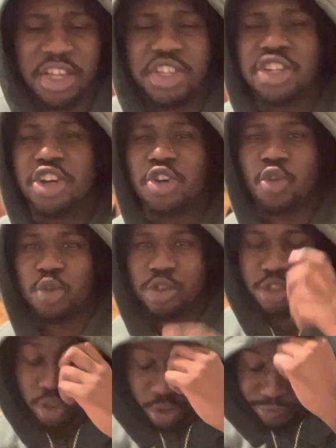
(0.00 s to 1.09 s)
Yo,
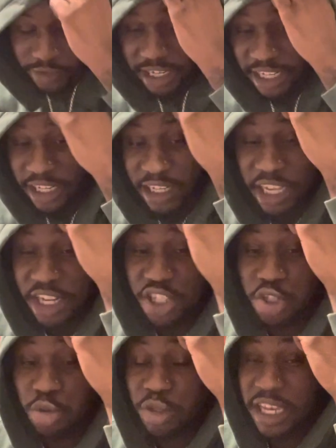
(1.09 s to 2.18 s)
so right in
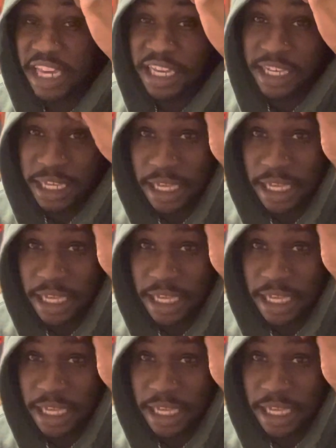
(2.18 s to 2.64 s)
the UK,